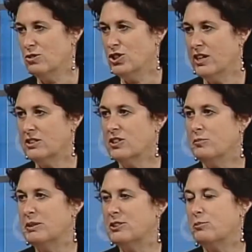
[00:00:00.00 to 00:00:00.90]

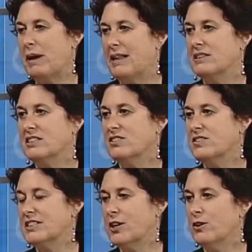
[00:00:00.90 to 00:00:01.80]
Association of
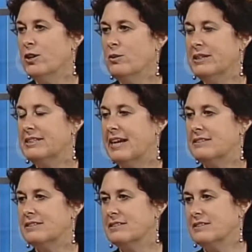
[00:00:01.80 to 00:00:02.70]
Municipalities of Ontario, it
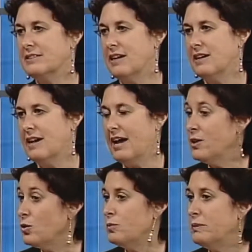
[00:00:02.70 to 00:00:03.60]
has its
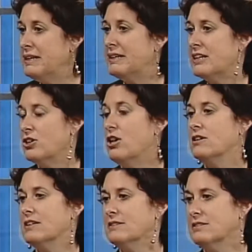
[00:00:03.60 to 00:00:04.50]
annual meeting in
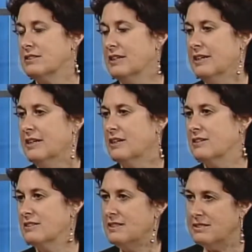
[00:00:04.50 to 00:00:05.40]
August,
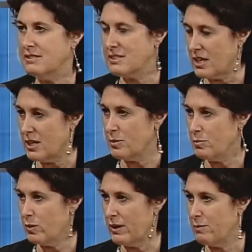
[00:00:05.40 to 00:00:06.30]
because it is a
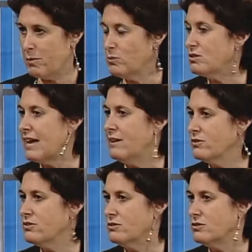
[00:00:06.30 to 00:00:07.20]
time where most
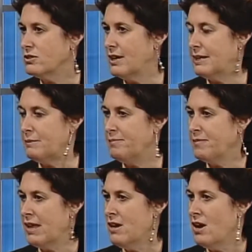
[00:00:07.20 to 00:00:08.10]
councils
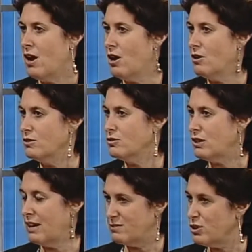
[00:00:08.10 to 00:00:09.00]

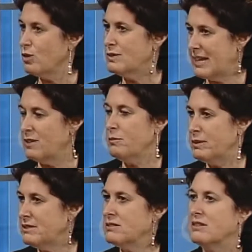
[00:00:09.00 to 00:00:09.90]
have slowed down a
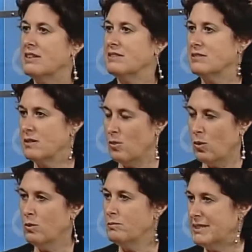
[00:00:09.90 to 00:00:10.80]
bit so that
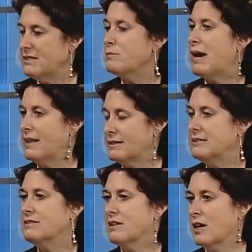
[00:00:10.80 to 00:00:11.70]
all the
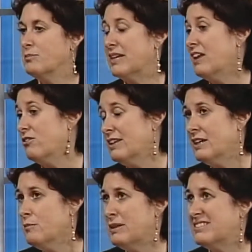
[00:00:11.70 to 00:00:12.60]
municipalities can come together, and
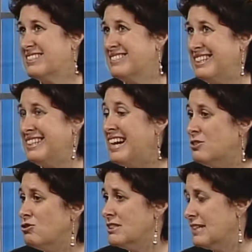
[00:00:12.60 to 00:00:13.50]
they get about
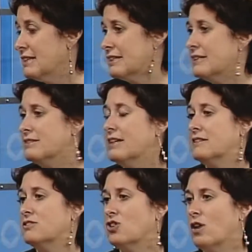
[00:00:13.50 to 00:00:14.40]
1,600 delegates
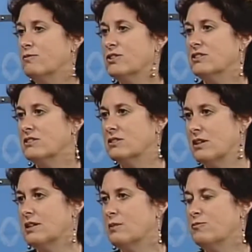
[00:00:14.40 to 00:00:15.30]
at this
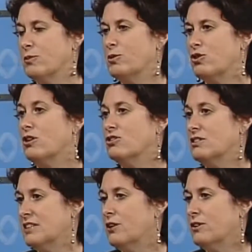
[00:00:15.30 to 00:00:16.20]
conference from across
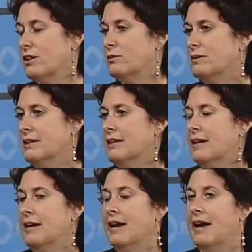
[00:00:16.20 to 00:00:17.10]
Ontario.
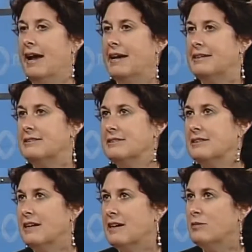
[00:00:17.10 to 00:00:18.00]
And
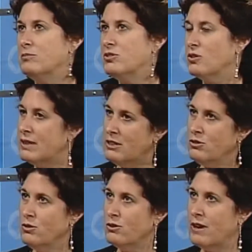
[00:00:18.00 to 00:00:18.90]
so they
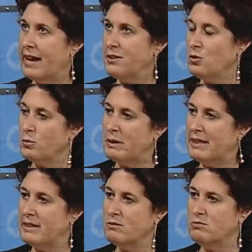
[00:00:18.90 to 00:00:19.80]
do their annual
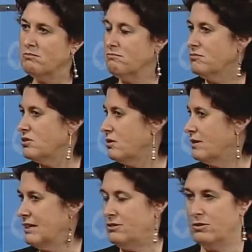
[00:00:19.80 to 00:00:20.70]
meeting,
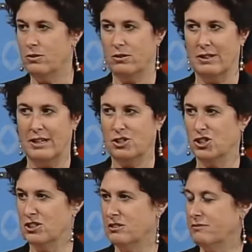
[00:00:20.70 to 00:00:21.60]
so they do their
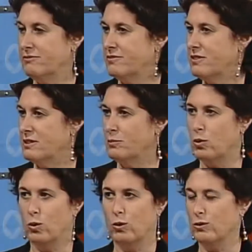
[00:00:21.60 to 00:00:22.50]
election of the
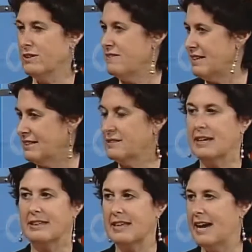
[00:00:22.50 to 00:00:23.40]
board and
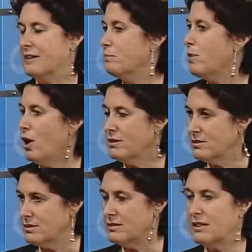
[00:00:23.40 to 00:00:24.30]
things like that and
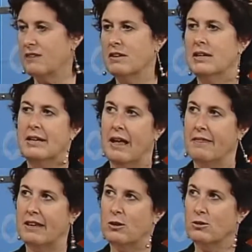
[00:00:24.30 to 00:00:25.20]
policy stuff.
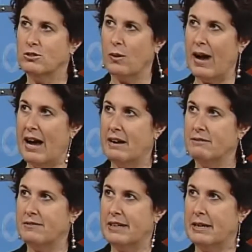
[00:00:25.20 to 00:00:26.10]
They also
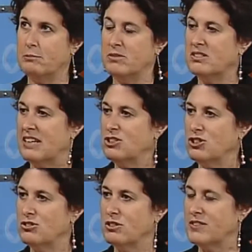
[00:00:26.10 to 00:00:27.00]
have
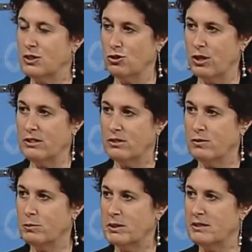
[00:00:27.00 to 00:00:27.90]
sessions of
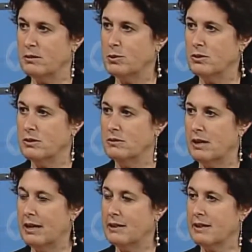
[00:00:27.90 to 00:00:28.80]
interest for
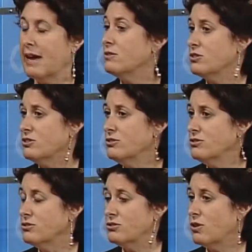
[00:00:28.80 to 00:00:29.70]
municipal councillors,